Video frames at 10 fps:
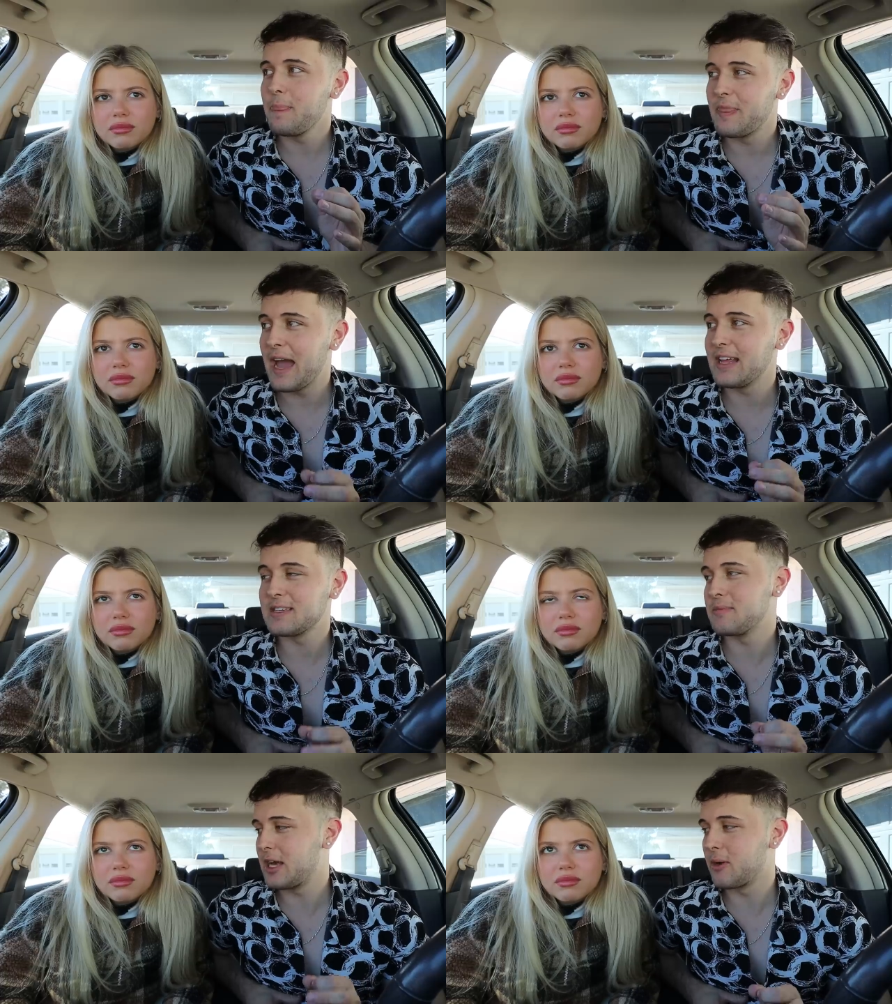Speaker 1: that
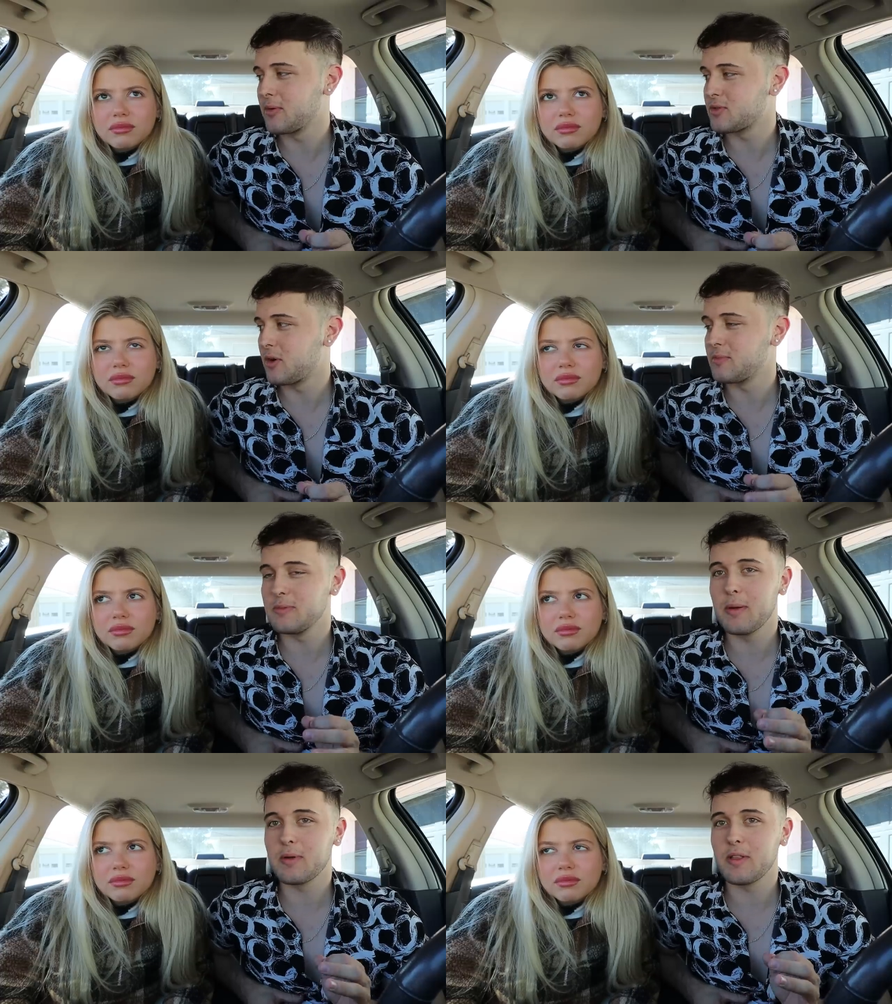is a terrible storm
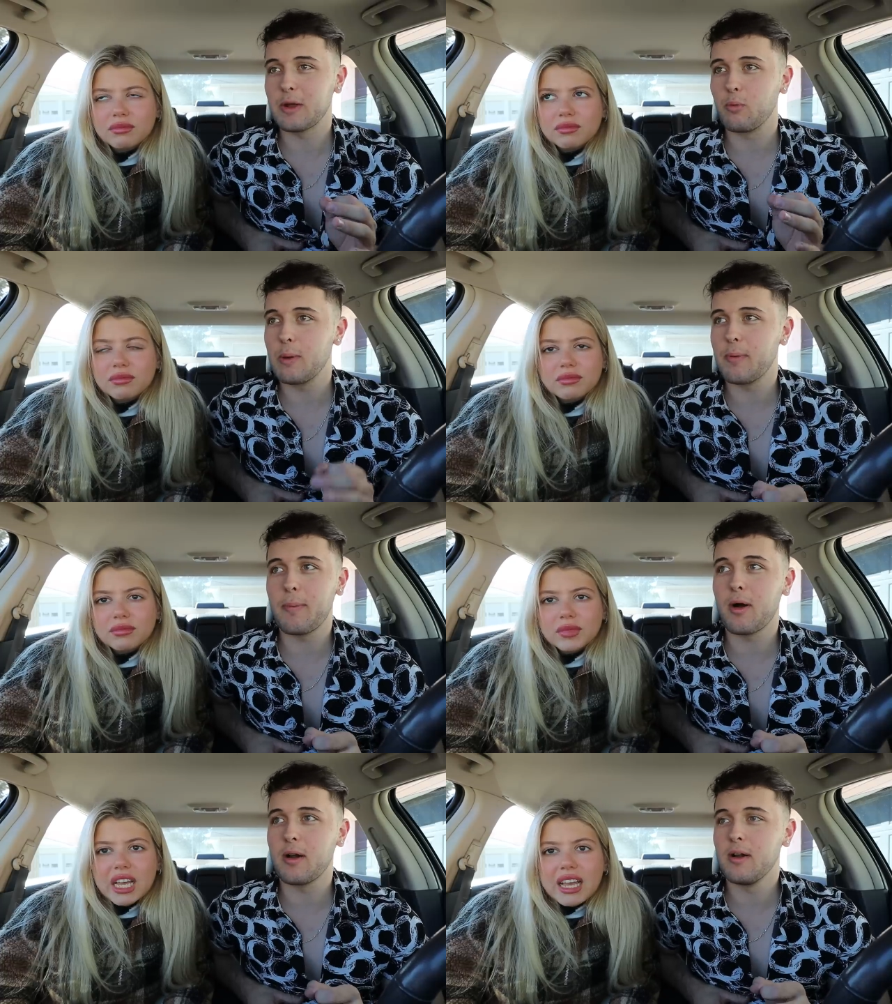to be able to like rip
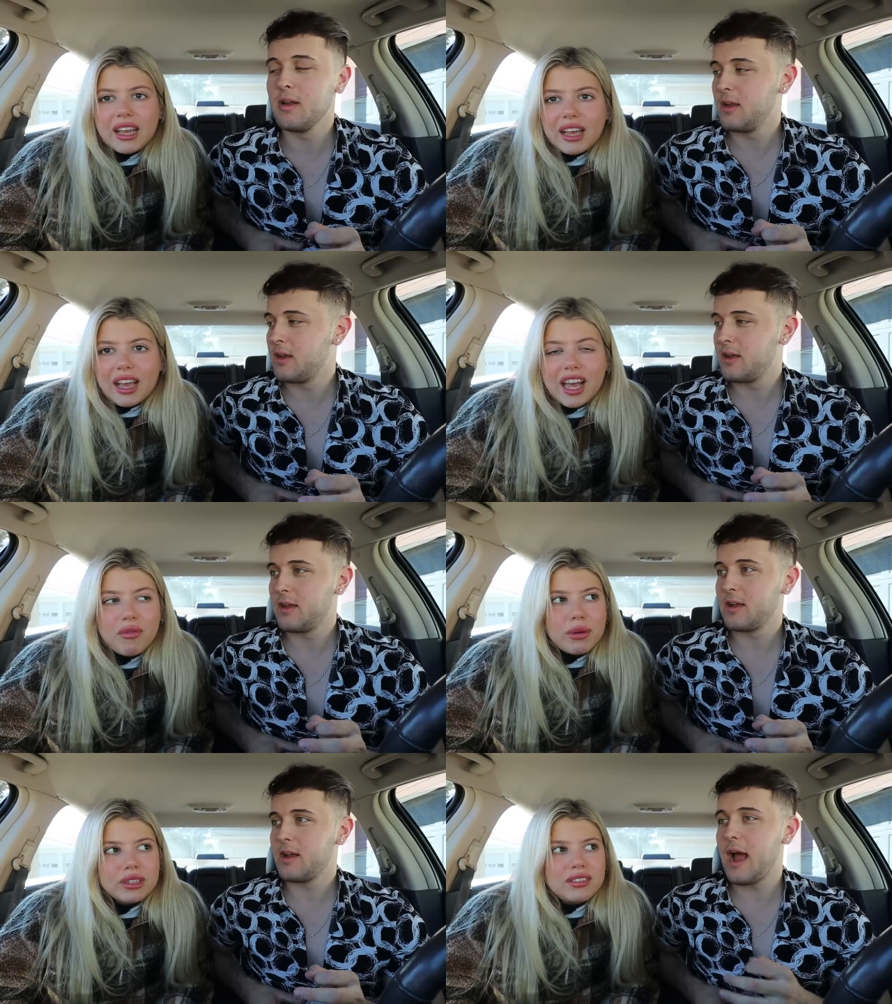apart
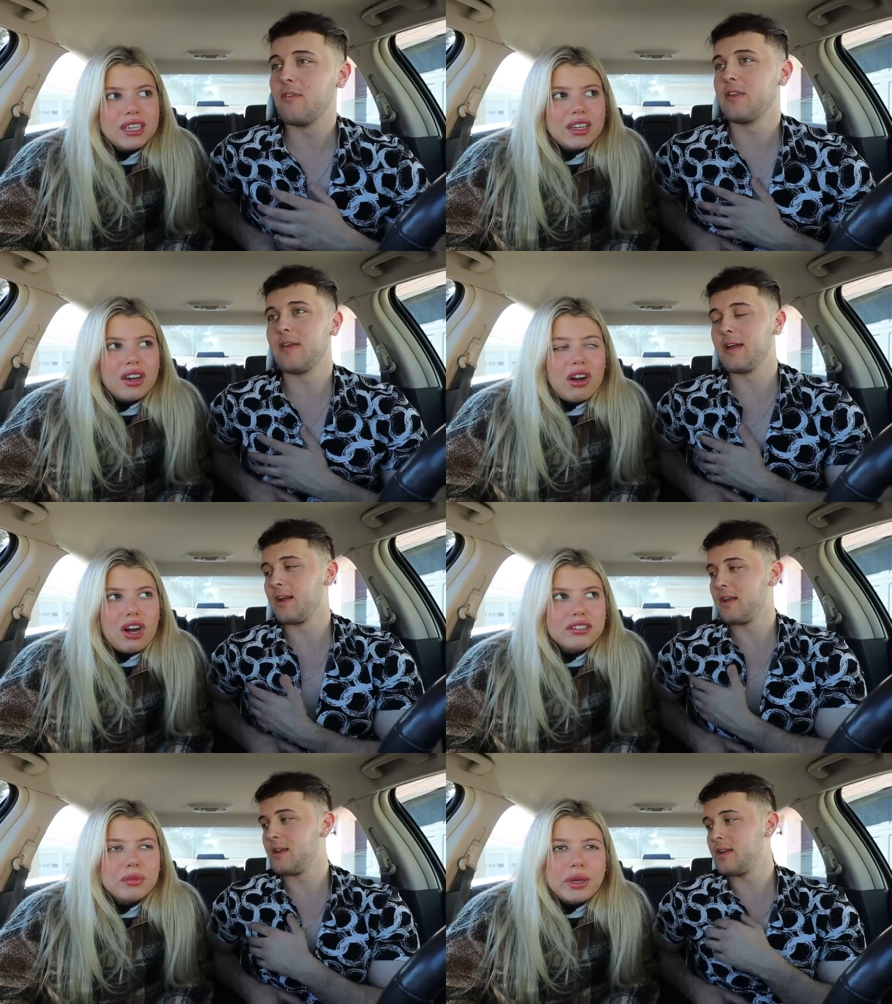
Speaker 2: and we were seeing everything.
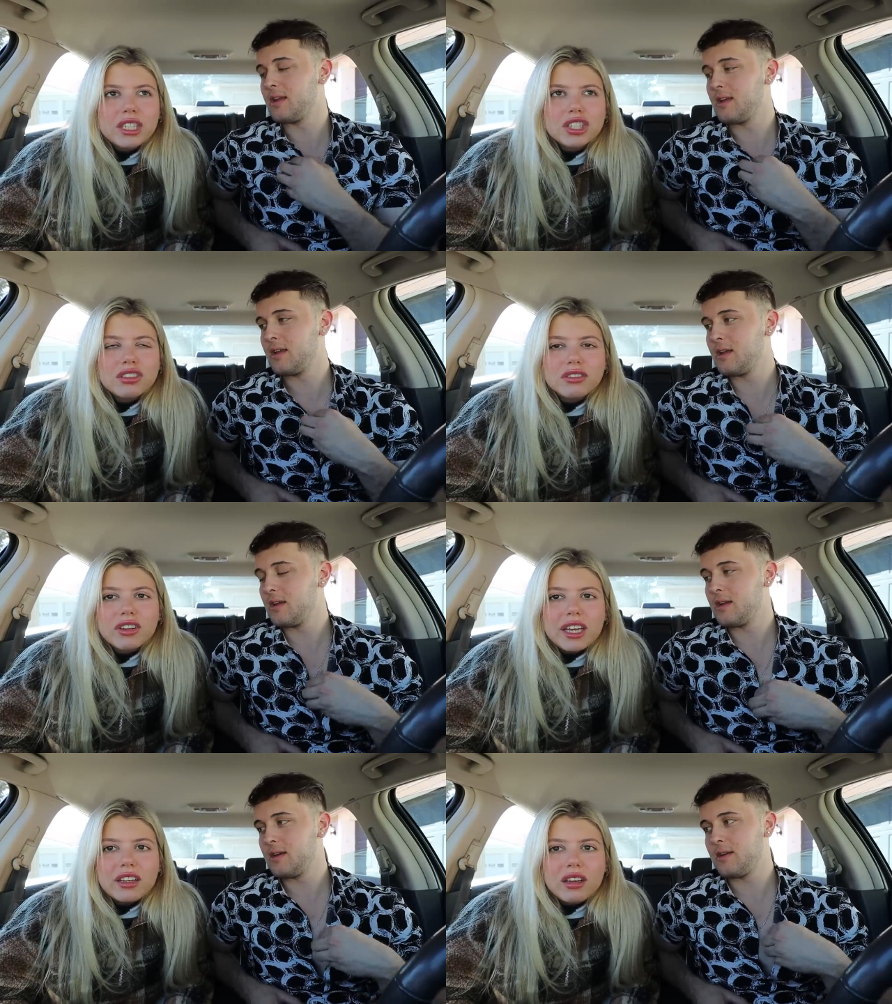also pictures of
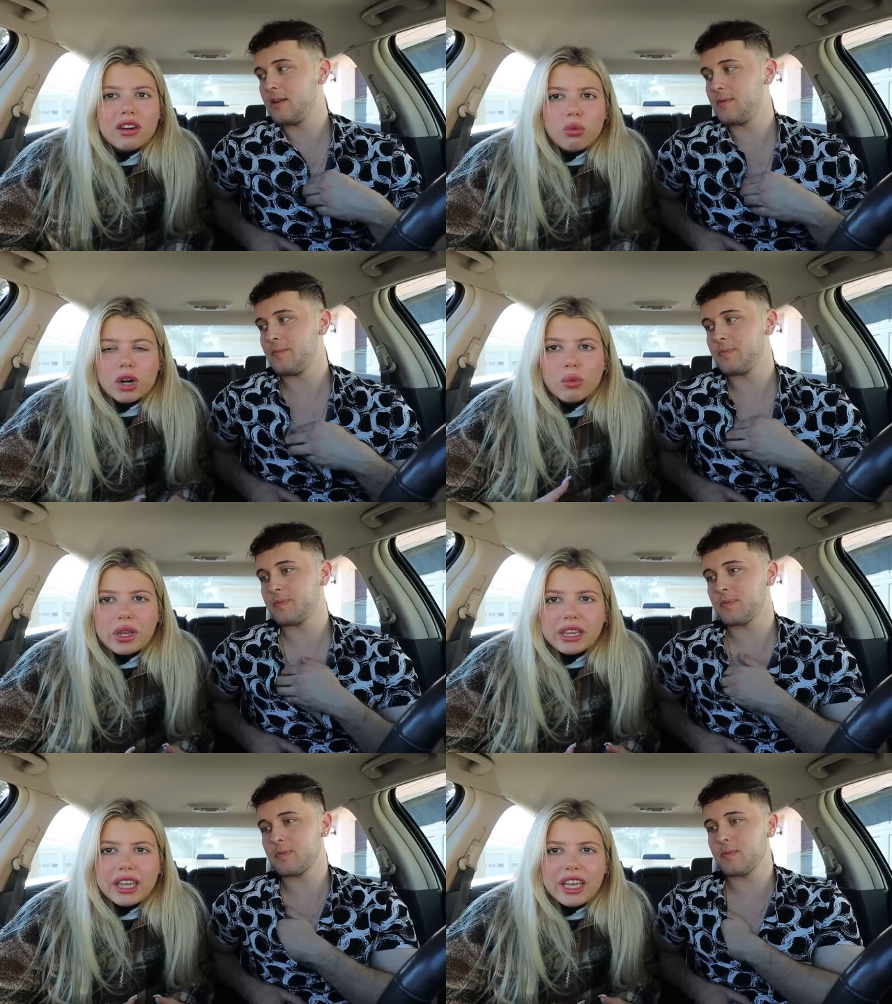like where
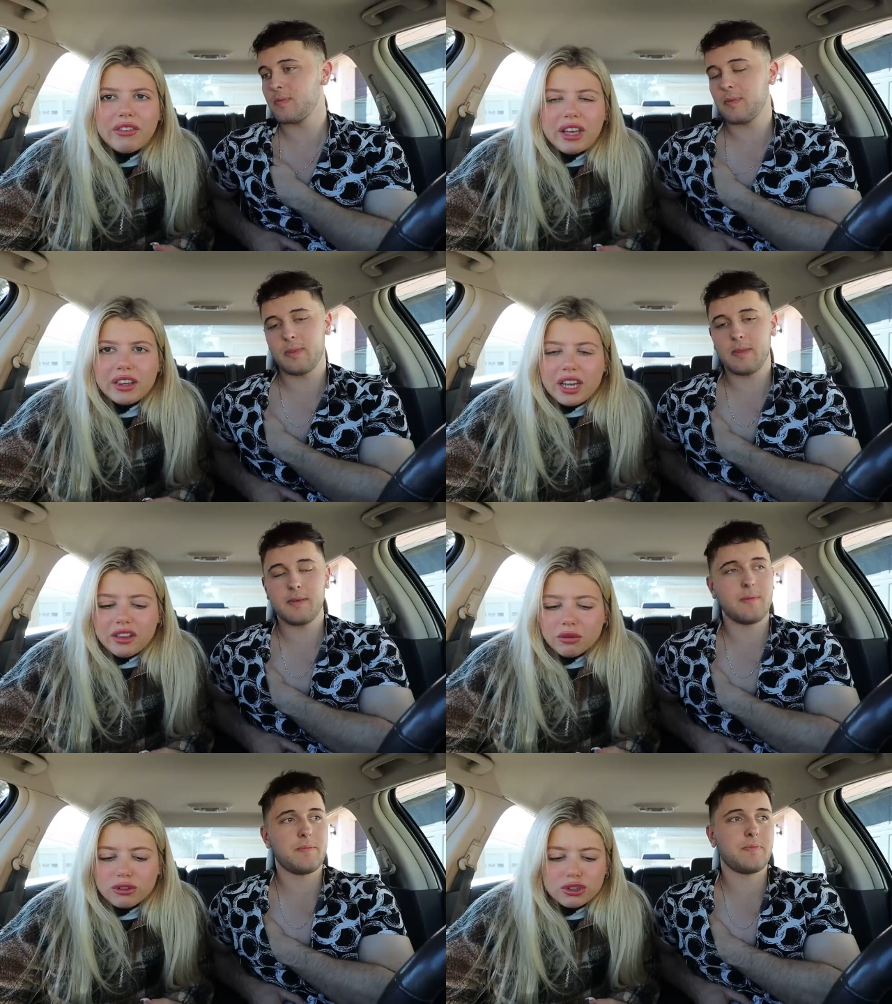we live and
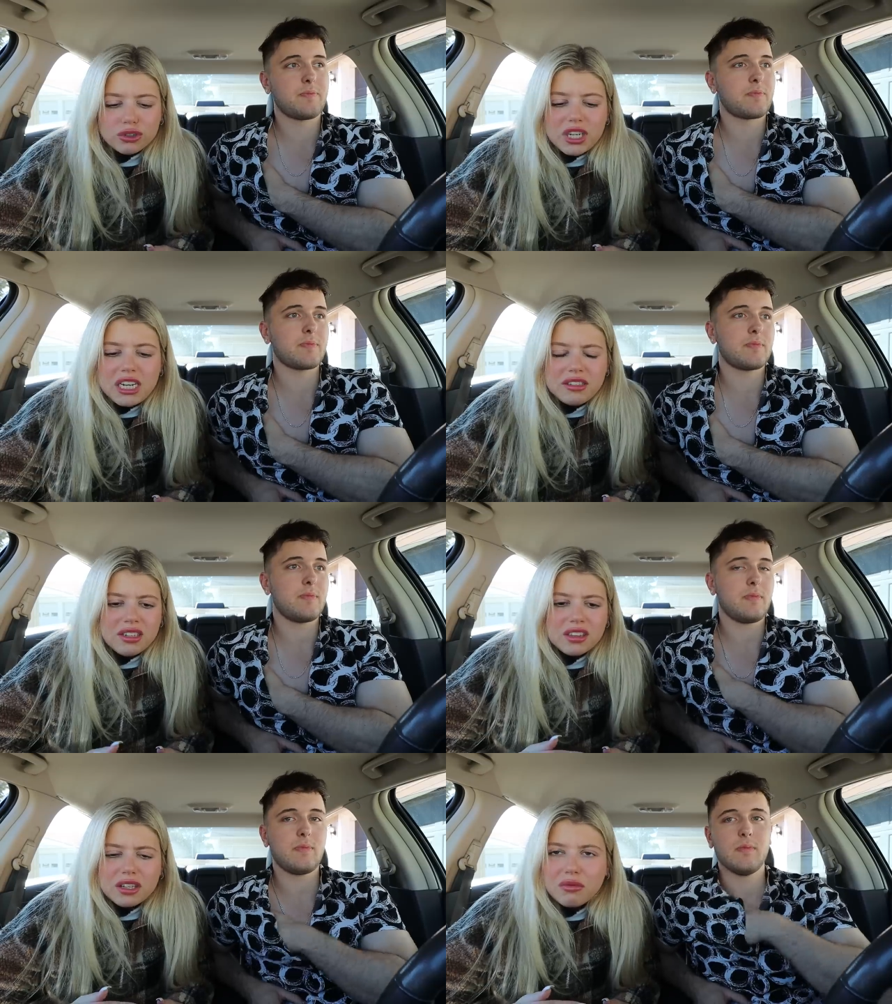like the streets
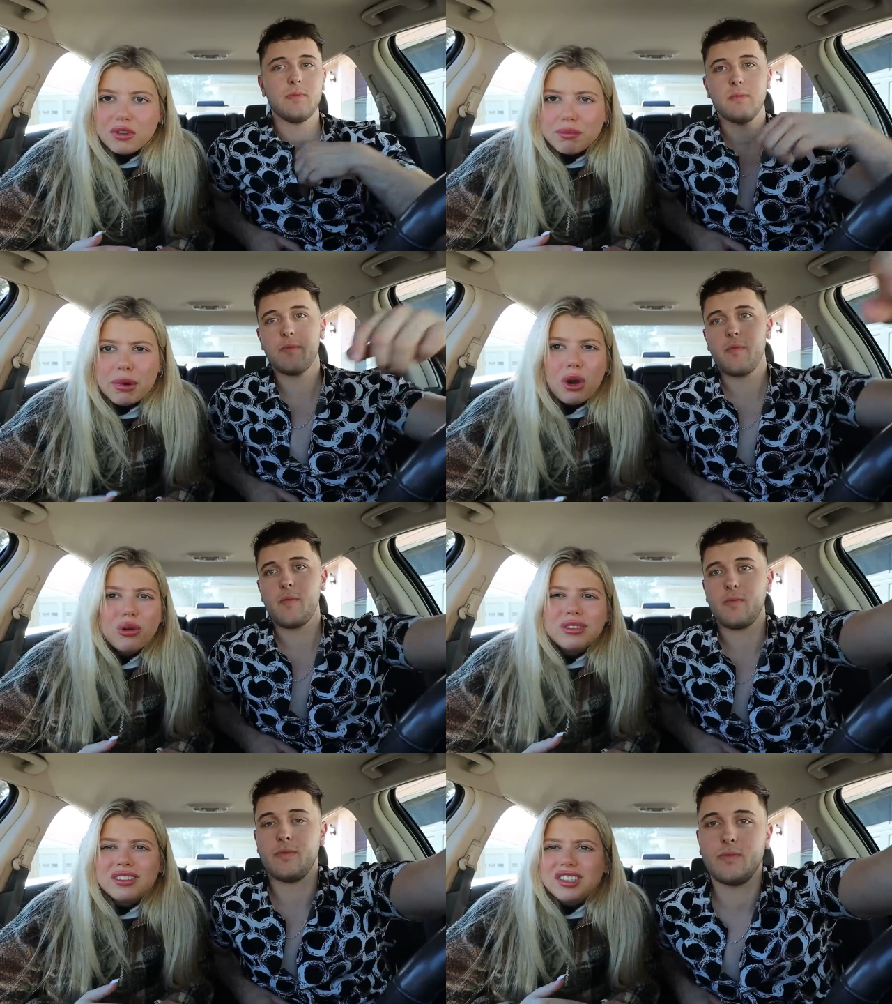and the, the
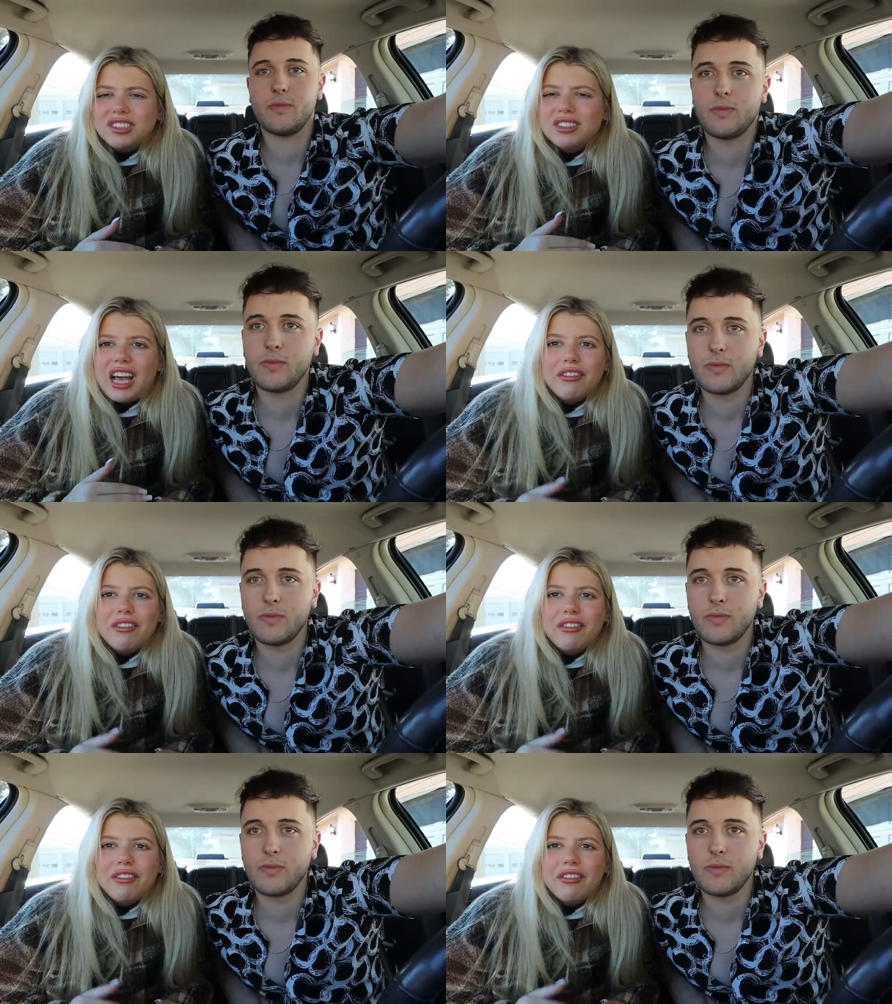boats and just